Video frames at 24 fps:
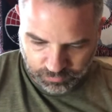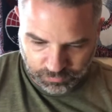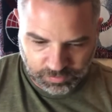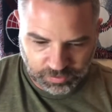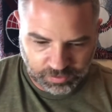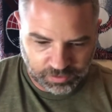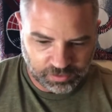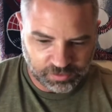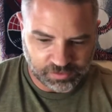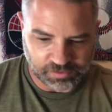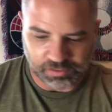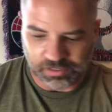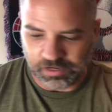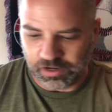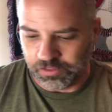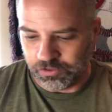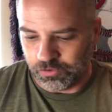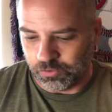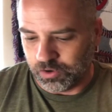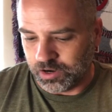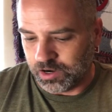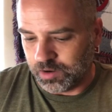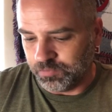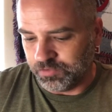He's another
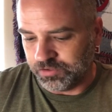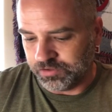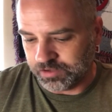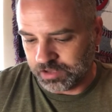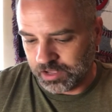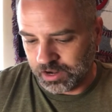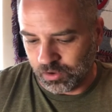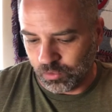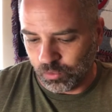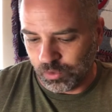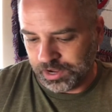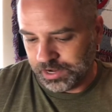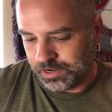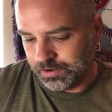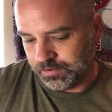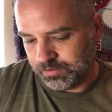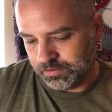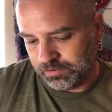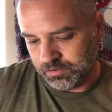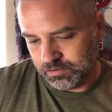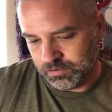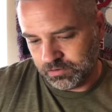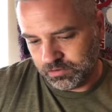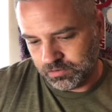one I'm just kind of
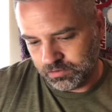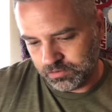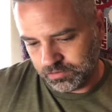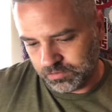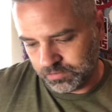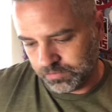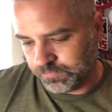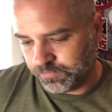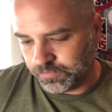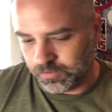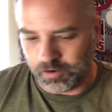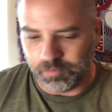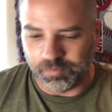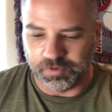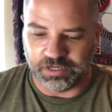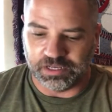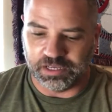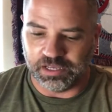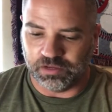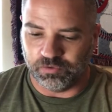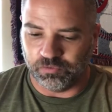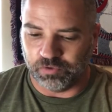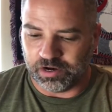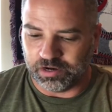waiting for him to
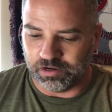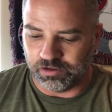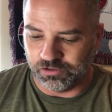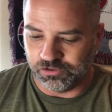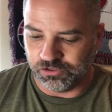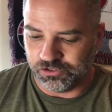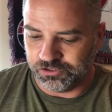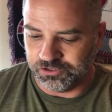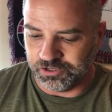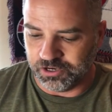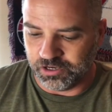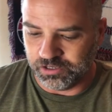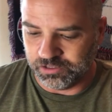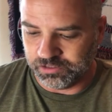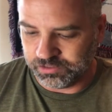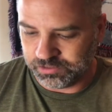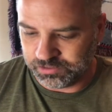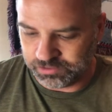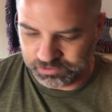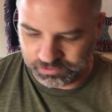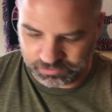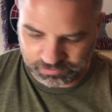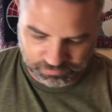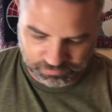get regular starts.